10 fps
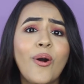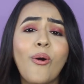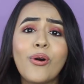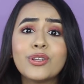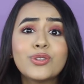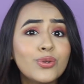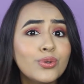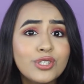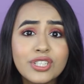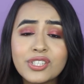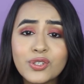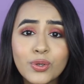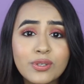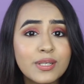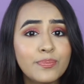or through just
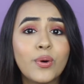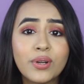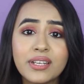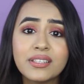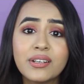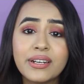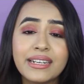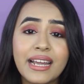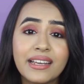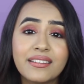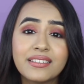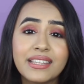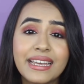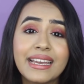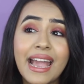supporting the entire
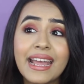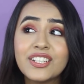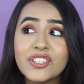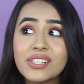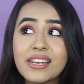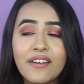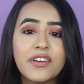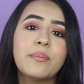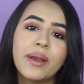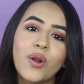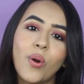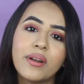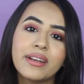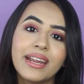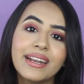thing and just loving my
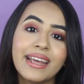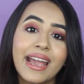content,